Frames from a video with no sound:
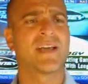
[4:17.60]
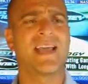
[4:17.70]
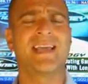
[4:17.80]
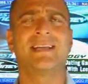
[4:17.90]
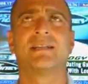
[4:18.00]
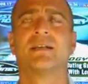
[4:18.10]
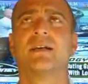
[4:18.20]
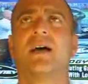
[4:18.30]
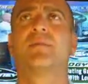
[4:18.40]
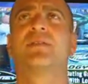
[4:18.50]
8,
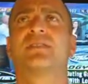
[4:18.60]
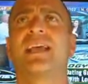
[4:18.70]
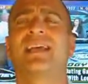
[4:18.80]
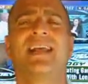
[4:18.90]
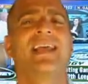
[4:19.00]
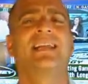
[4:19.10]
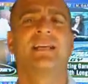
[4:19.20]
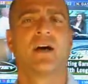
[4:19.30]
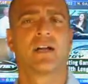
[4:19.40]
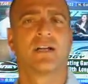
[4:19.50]
I believe it's
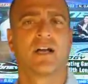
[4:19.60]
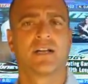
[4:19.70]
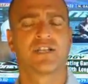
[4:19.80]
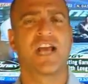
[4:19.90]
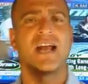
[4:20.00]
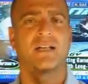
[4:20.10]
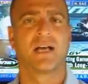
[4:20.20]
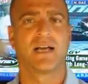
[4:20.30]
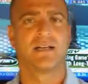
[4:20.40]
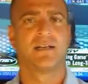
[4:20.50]
880 on a channel
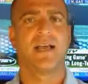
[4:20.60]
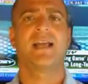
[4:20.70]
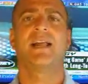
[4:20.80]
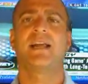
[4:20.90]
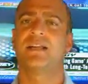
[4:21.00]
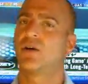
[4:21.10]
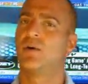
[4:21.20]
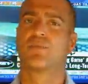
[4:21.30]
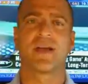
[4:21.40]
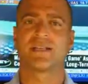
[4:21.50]
line. 880,
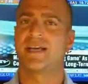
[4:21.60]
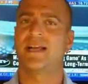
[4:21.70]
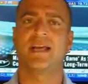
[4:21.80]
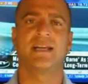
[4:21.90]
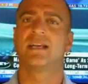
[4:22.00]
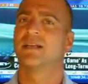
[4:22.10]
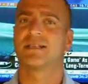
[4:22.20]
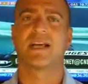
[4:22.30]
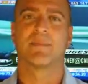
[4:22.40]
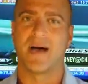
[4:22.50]
gold breaks 880,
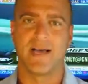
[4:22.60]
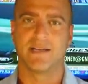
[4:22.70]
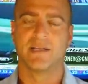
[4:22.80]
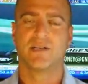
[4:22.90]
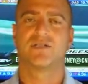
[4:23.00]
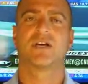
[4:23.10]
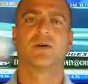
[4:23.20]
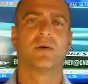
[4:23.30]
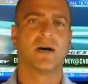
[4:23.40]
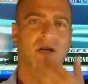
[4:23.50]
say goodbye.
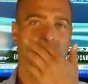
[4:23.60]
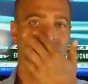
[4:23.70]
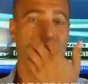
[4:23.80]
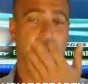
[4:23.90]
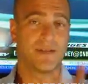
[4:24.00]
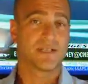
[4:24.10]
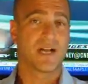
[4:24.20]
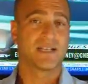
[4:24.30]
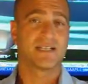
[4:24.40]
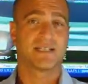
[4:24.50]
So gold, this
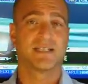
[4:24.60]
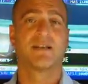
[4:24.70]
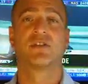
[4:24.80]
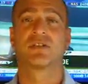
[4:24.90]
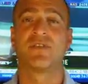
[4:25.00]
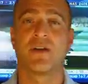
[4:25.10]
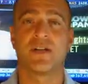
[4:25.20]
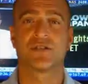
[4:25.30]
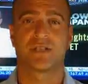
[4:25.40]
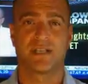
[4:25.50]
960 level looks
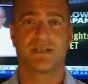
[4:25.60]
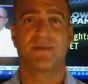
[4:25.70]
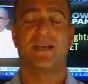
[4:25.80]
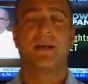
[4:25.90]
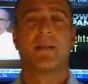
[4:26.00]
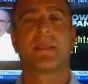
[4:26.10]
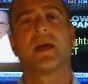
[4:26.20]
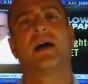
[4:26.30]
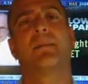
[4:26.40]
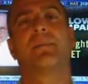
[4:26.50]
very interesting to me.
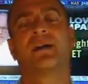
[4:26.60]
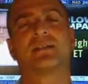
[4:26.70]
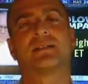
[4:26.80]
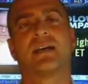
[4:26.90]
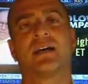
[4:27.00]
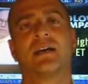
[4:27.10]
But